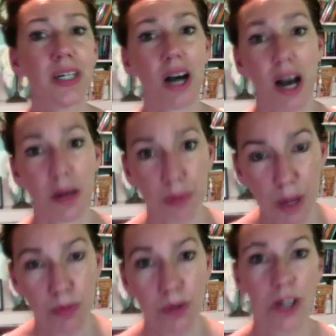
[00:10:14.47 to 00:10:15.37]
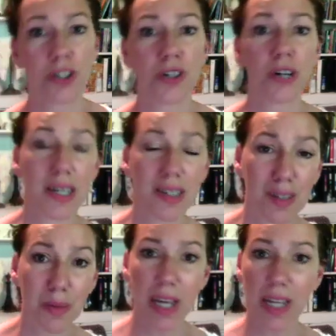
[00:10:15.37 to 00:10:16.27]
high blood pressure, aches and
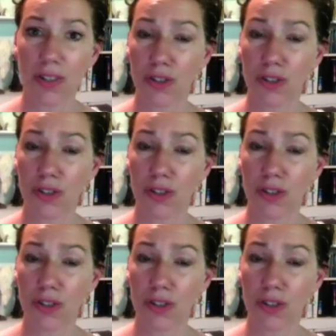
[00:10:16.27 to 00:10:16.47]
pains.